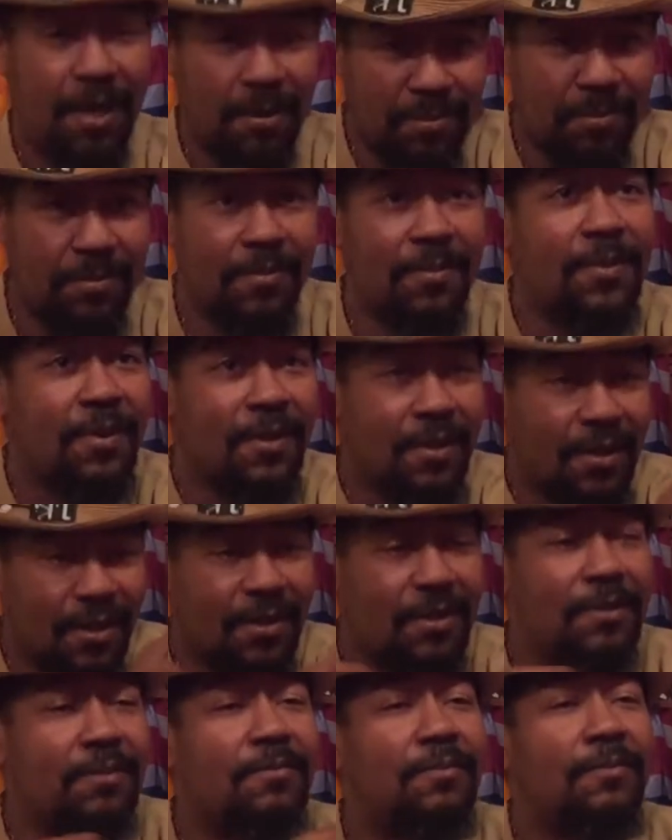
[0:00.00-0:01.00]
I'm
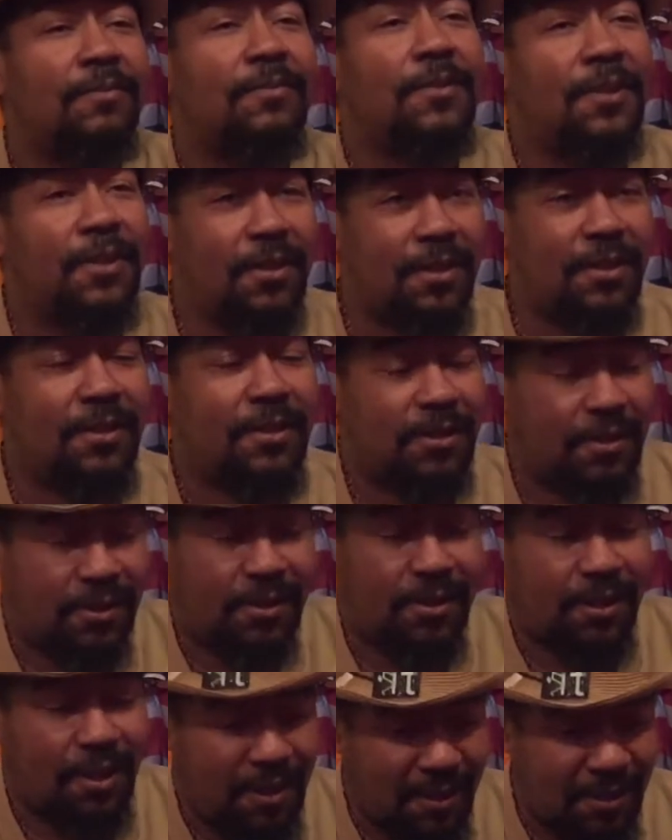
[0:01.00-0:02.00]

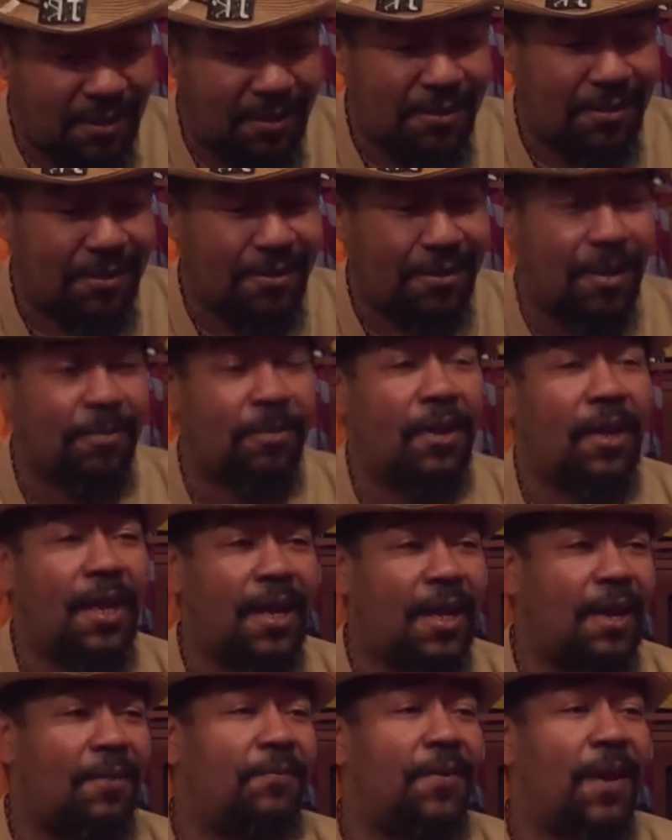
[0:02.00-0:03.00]
zen. I'm
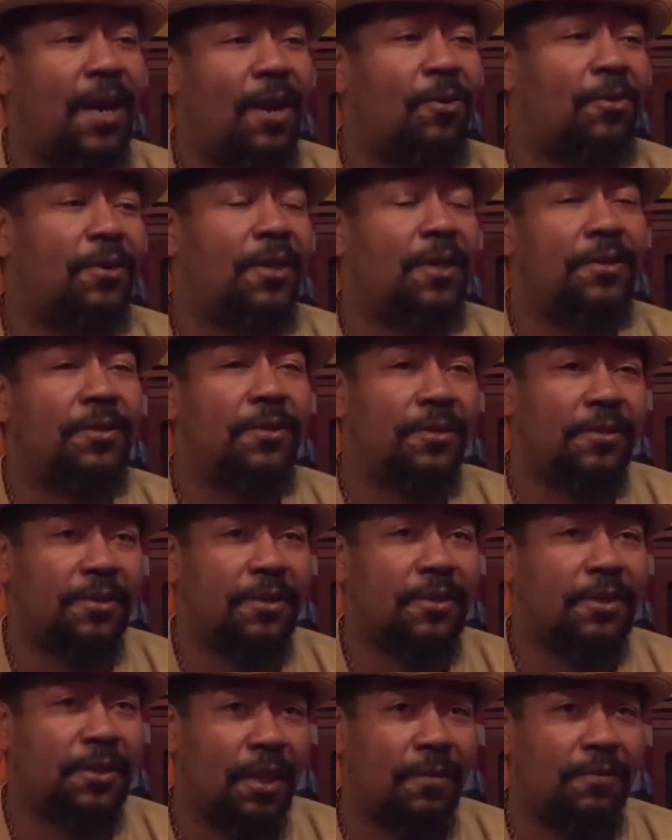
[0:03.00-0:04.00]
glad I found other
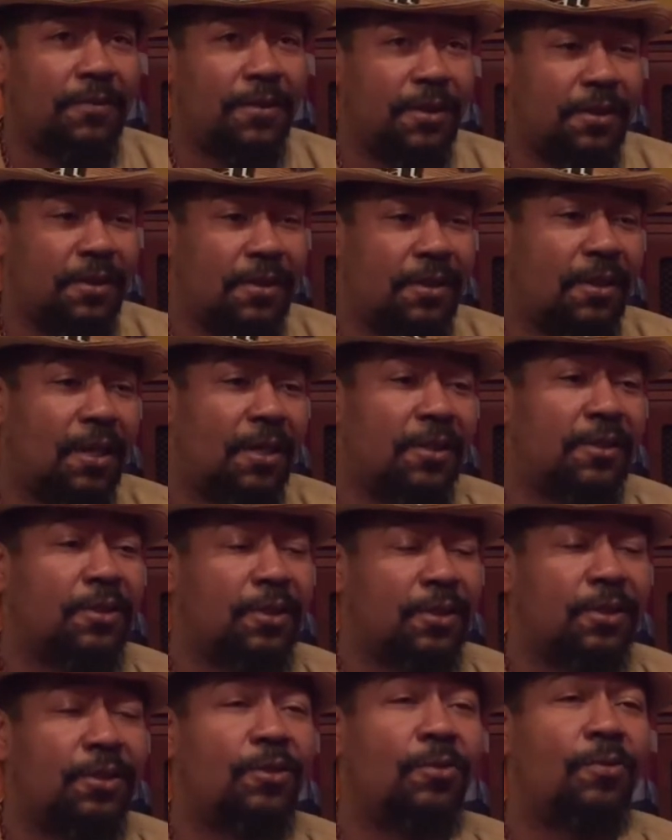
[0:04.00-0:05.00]
stuff to
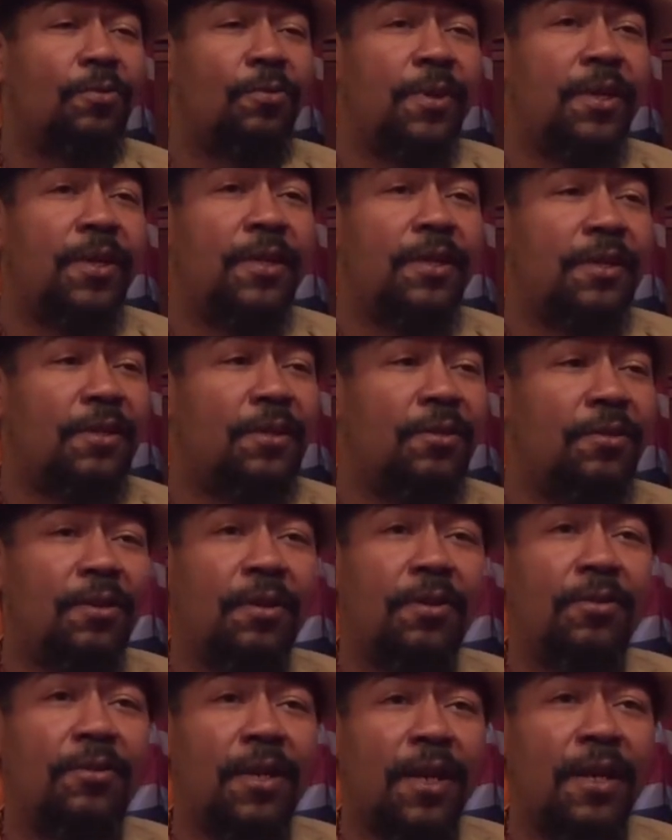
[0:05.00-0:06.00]
just do with,
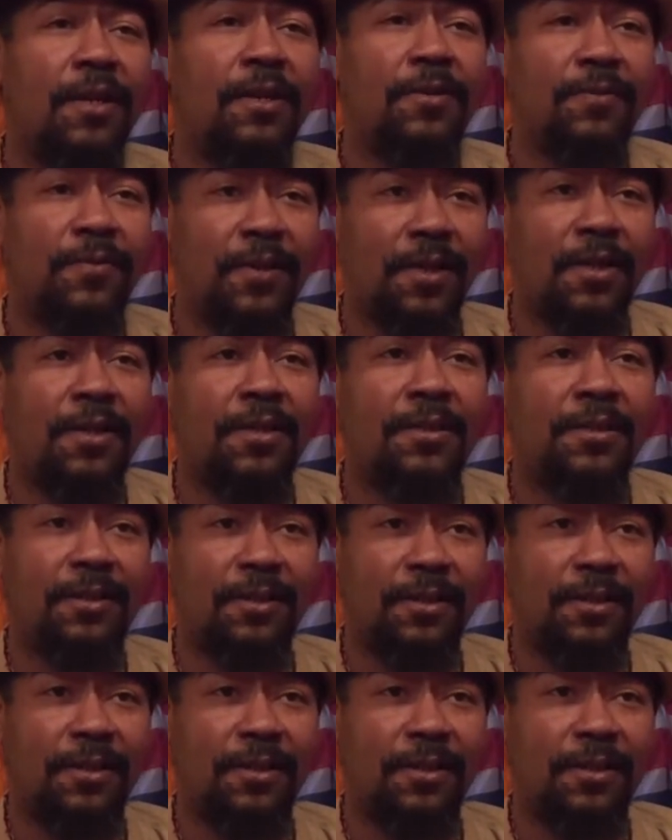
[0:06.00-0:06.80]
negative energy.